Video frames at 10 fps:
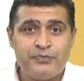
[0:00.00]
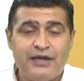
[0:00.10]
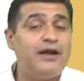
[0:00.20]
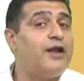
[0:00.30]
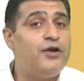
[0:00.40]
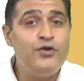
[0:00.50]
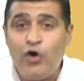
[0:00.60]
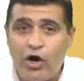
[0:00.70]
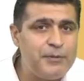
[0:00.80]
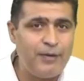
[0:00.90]
it will
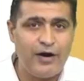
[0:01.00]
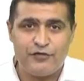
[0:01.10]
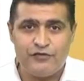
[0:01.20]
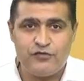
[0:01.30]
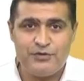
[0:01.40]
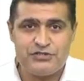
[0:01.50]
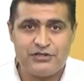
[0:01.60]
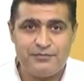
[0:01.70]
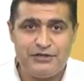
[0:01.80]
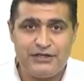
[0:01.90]
not be part of
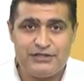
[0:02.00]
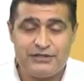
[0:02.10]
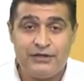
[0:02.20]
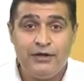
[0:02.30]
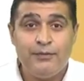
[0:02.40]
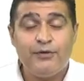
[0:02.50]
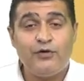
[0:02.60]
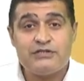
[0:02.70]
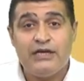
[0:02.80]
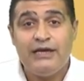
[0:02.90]
information communication, because